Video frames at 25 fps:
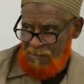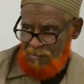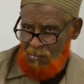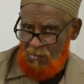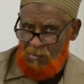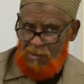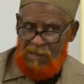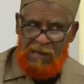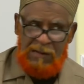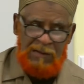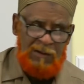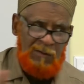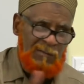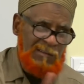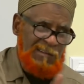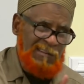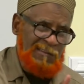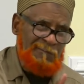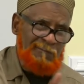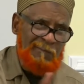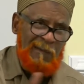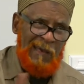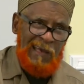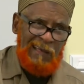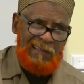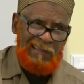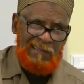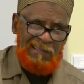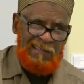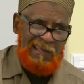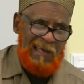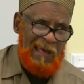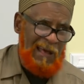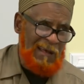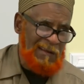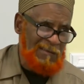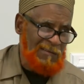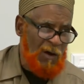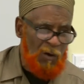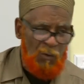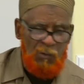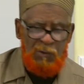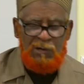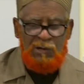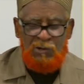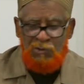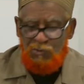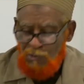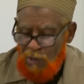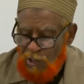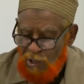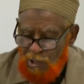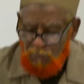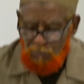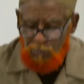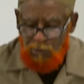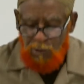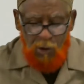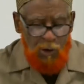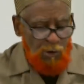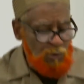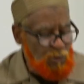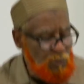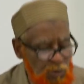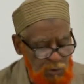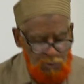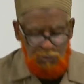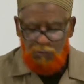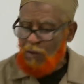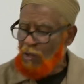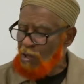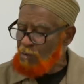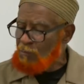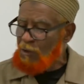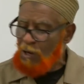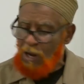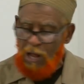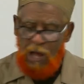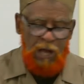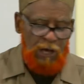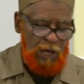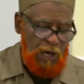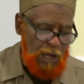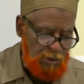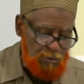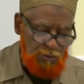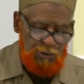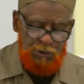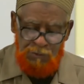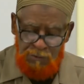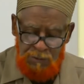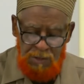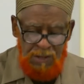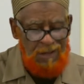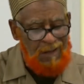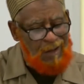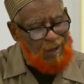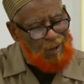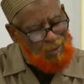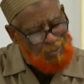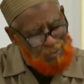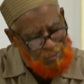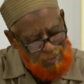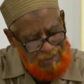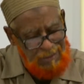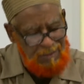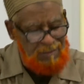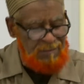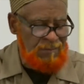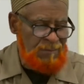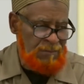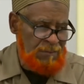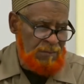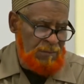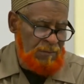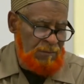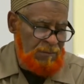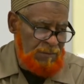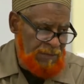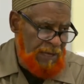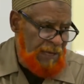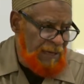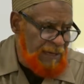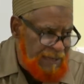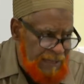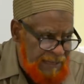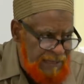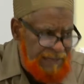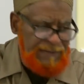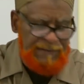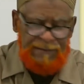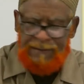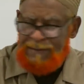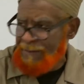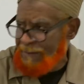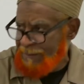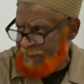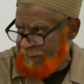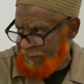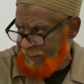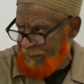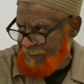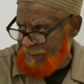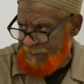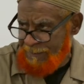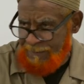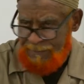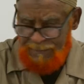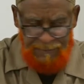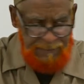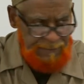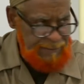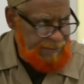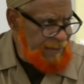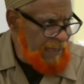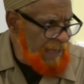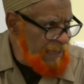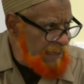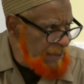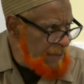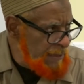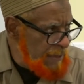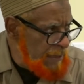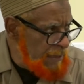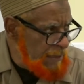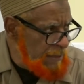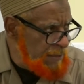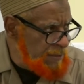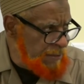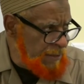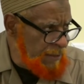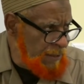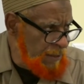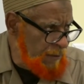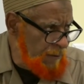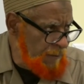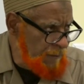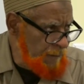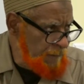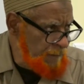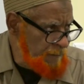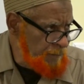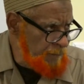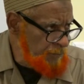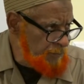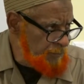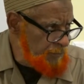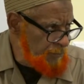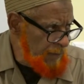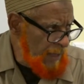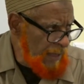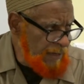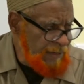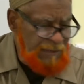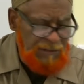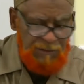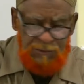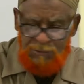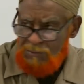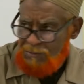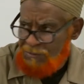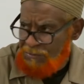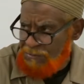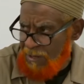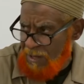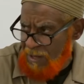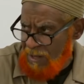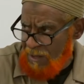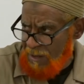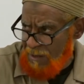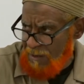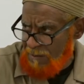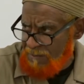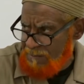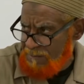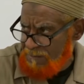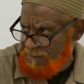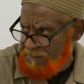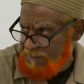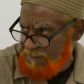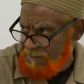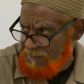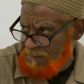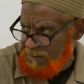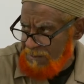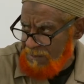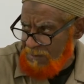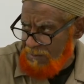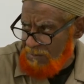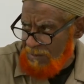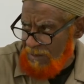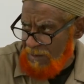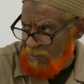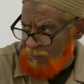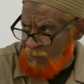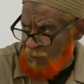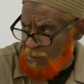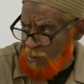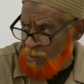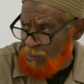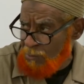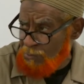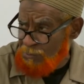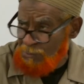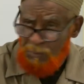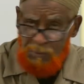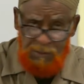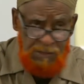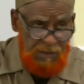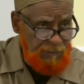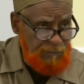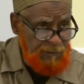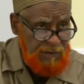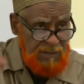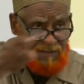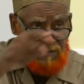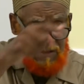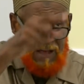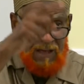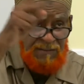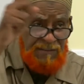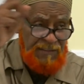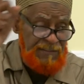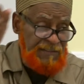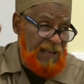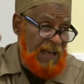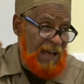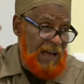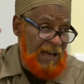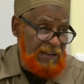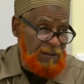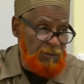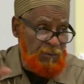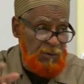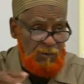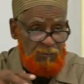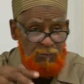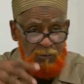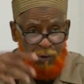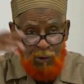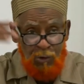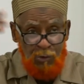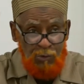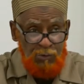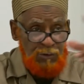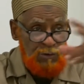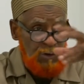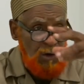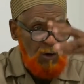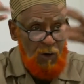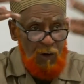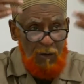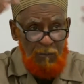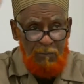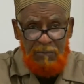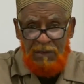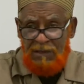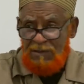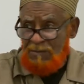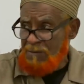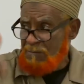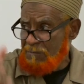You got to respect that. No, we the same. We all the same, and I got this. Hold it. Take it easy. Take it easy. That ain't your job. Okay, roles. And we live in a society where roles are all